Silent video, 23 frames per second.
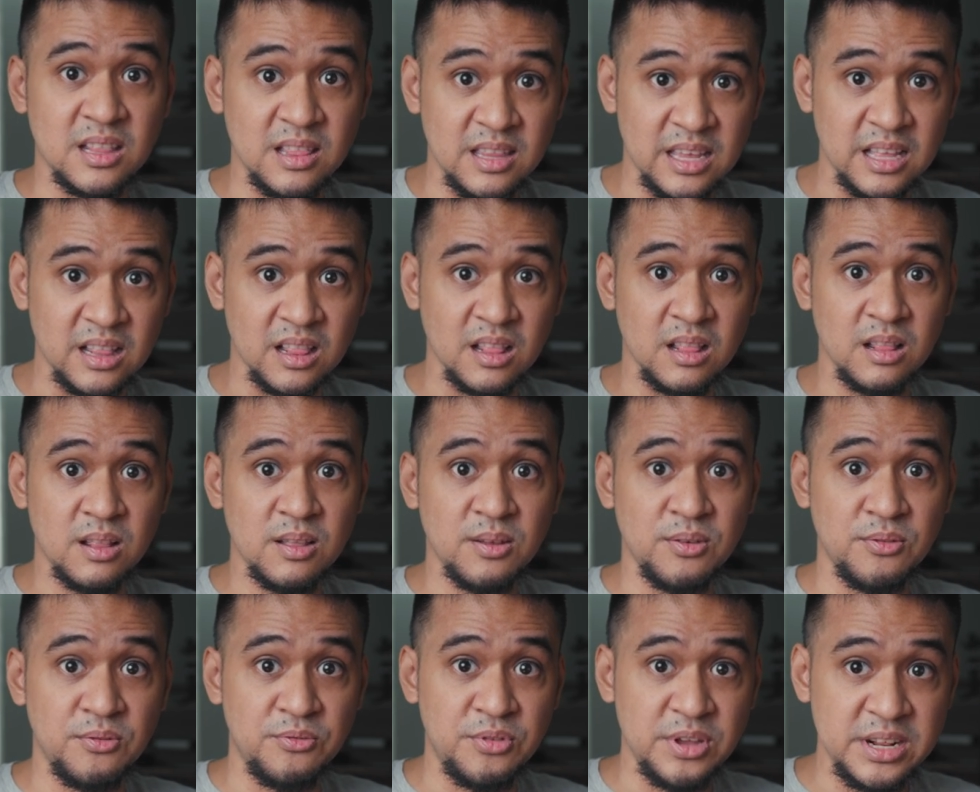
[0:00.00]
little
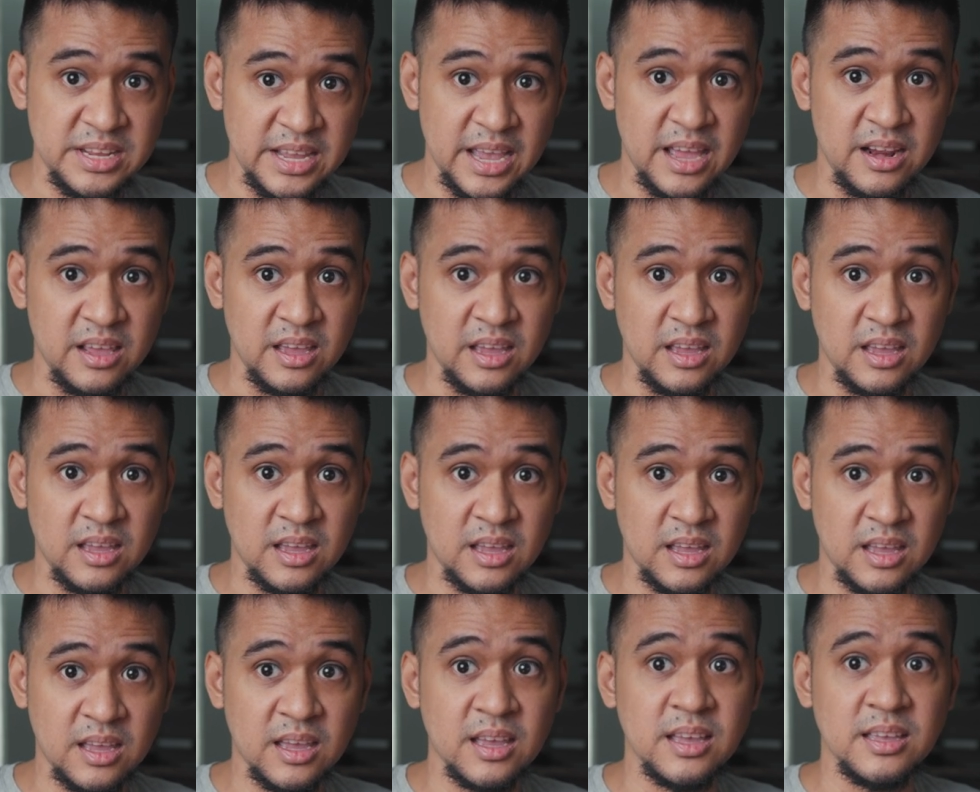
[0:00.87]
vignetting.
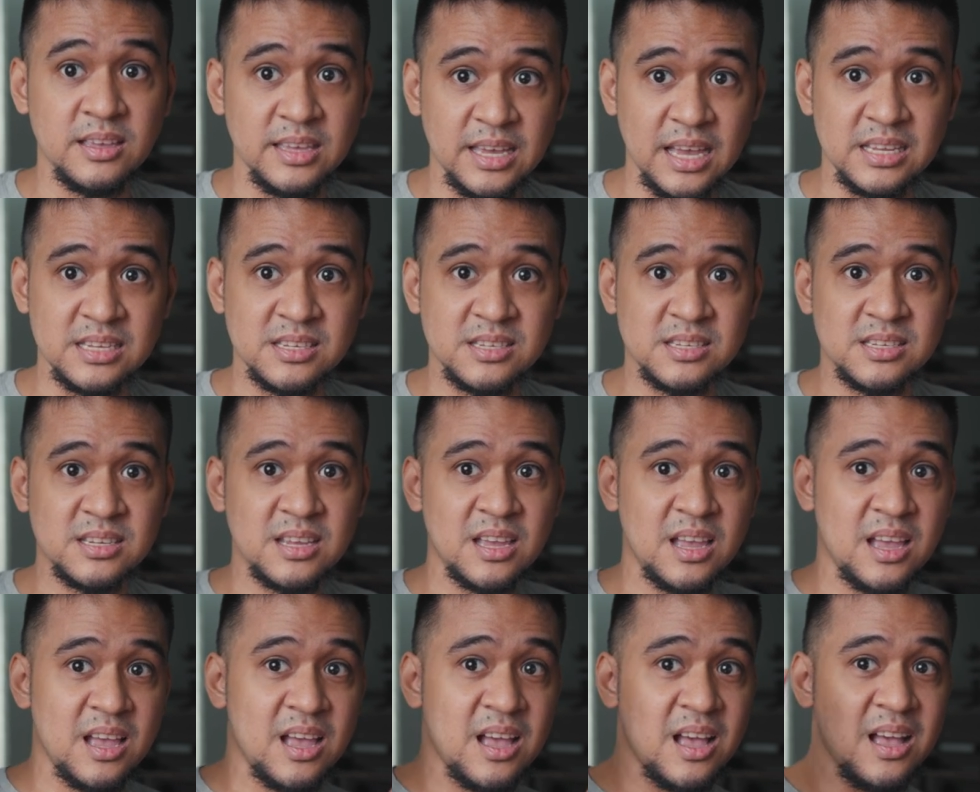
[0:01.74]
Yes,
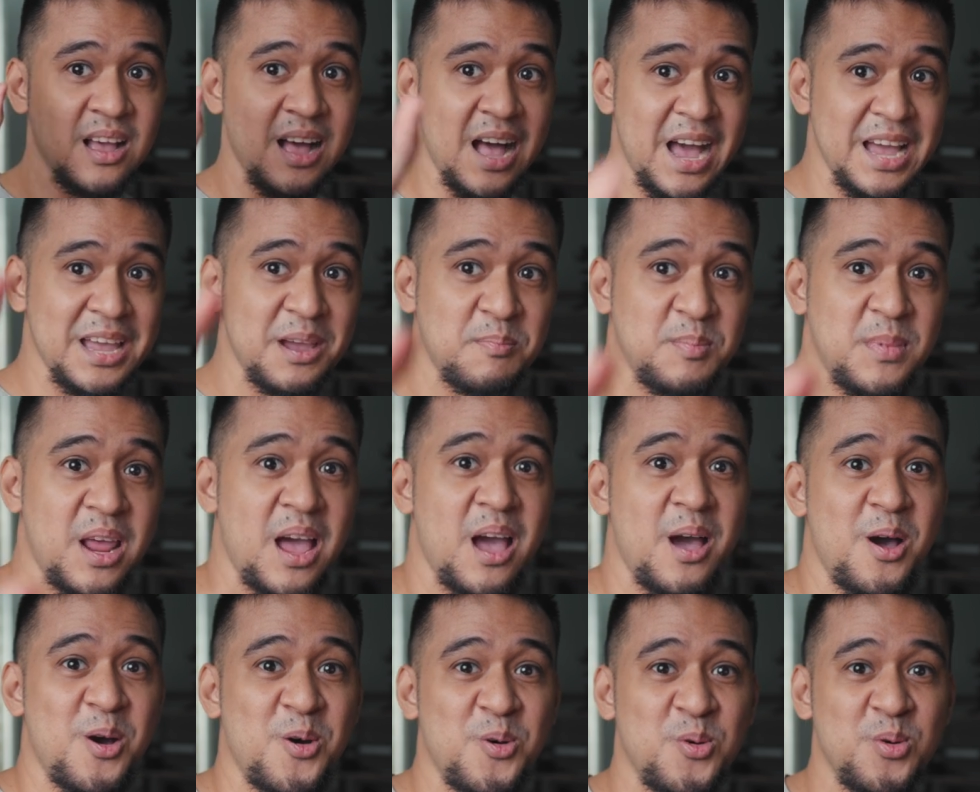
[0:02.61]
I am
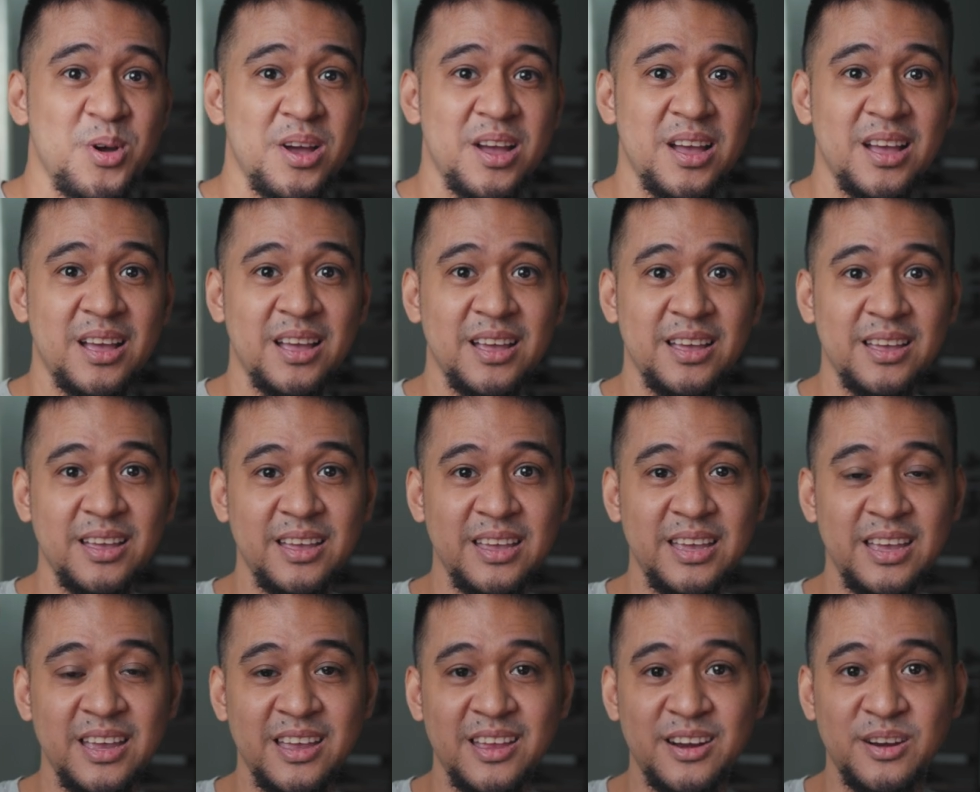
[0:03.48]
now
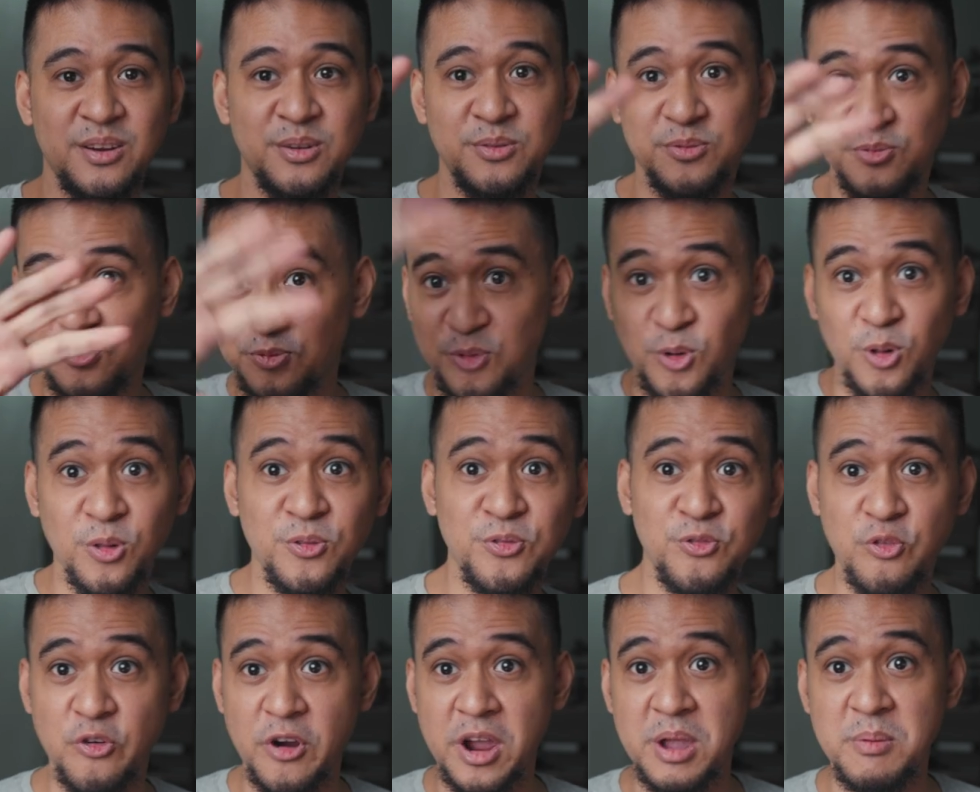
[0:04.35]
in full
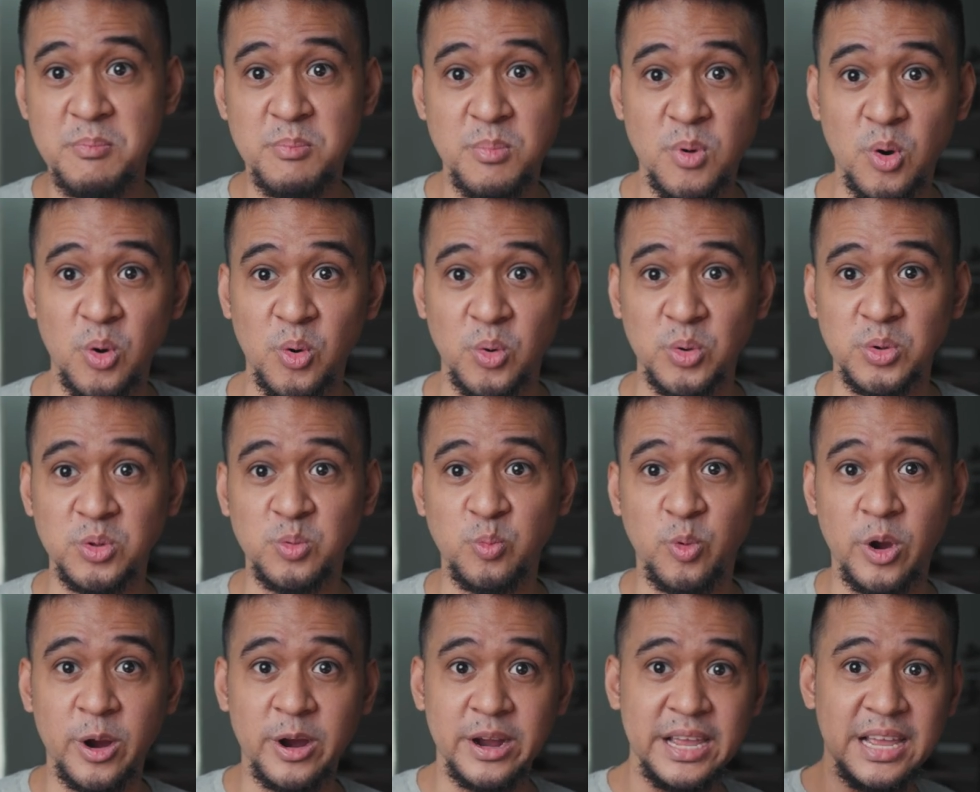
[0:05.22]
frame mode,
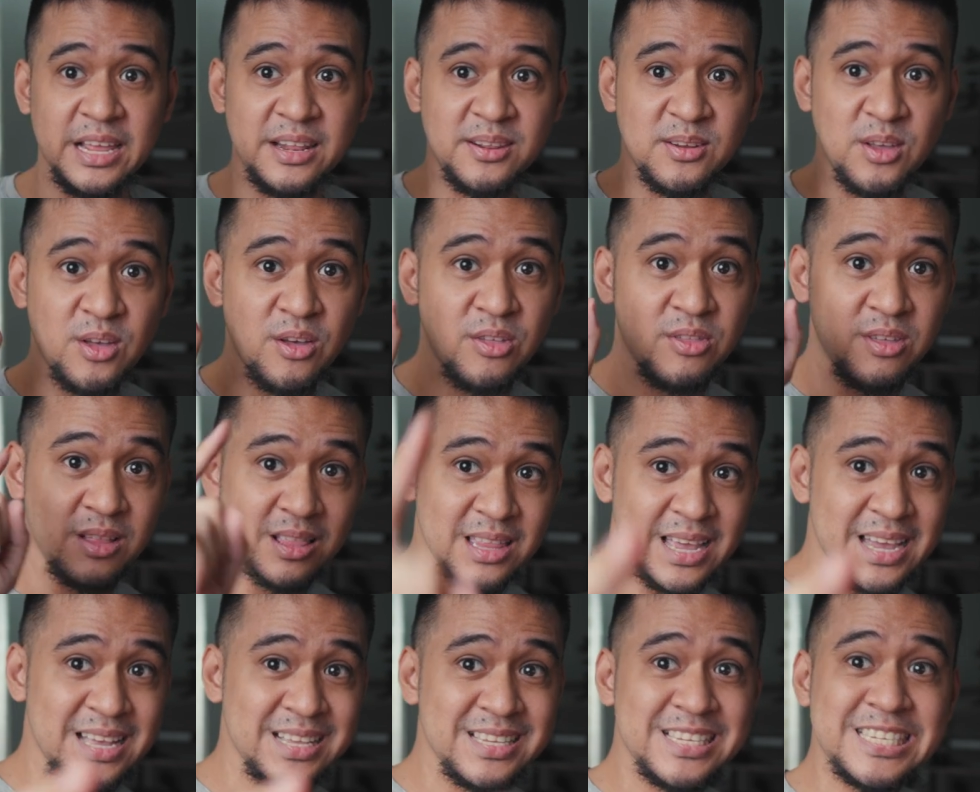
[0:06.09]
wherein the
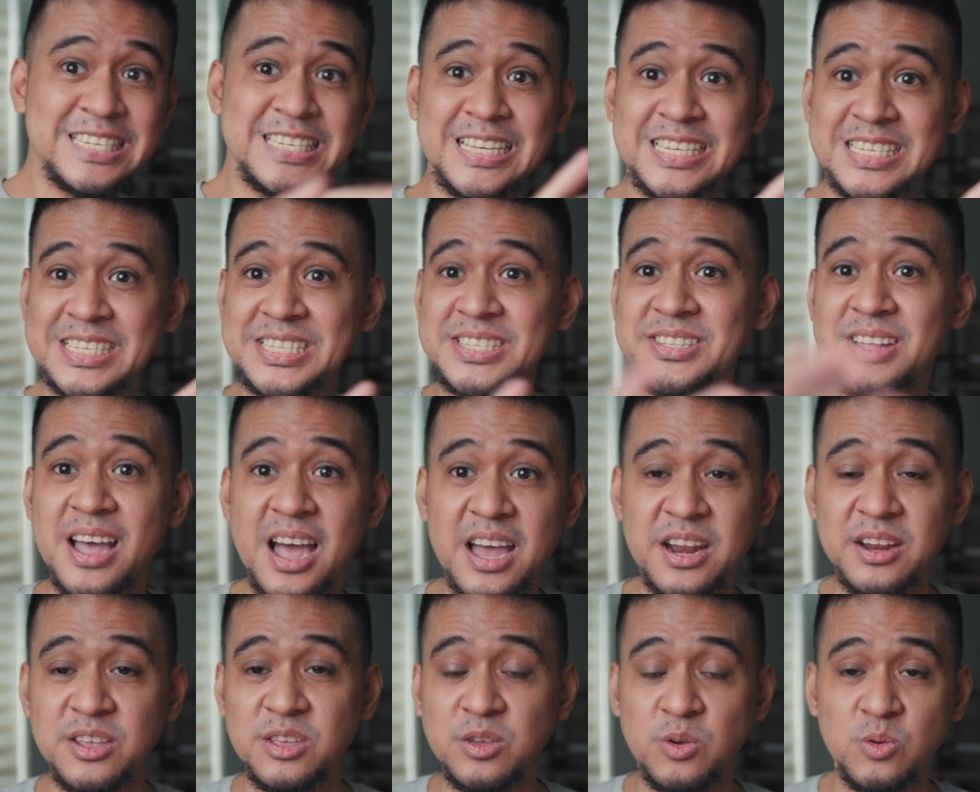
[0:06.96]
lens is
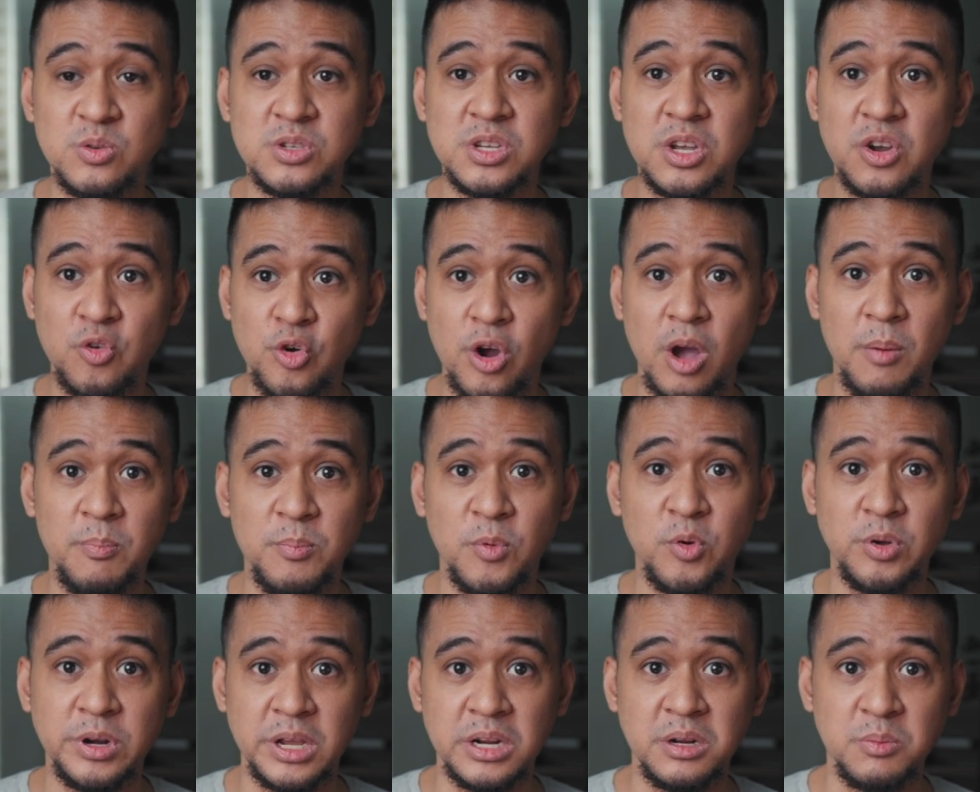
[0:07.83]
not using crop
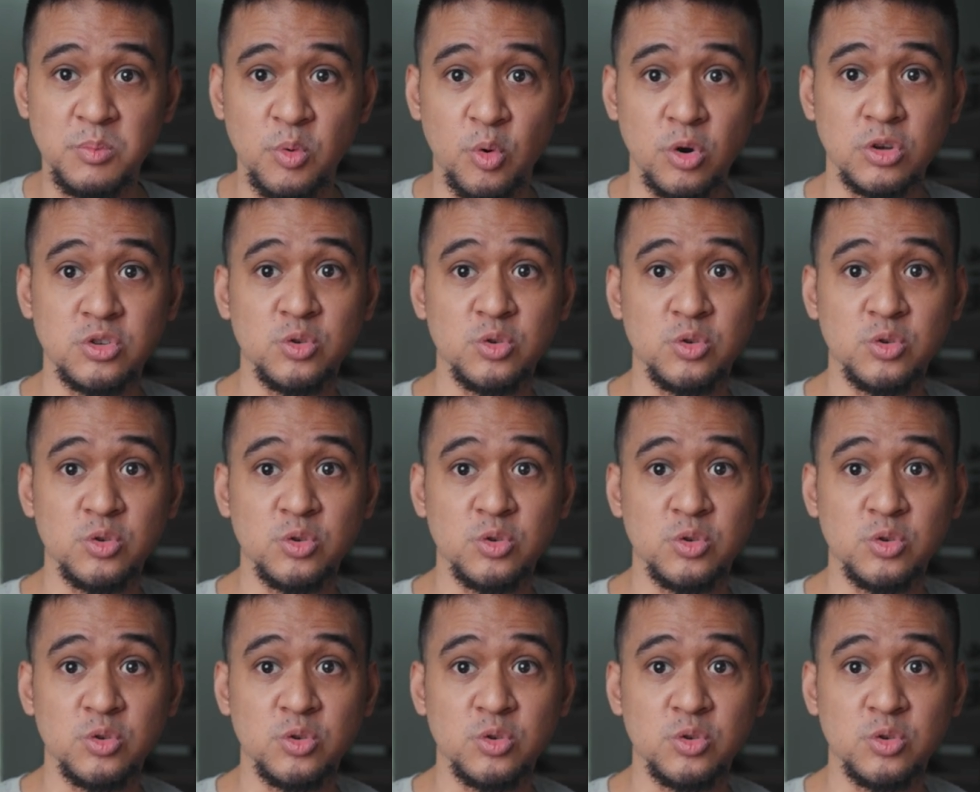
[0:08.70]
mode anymore.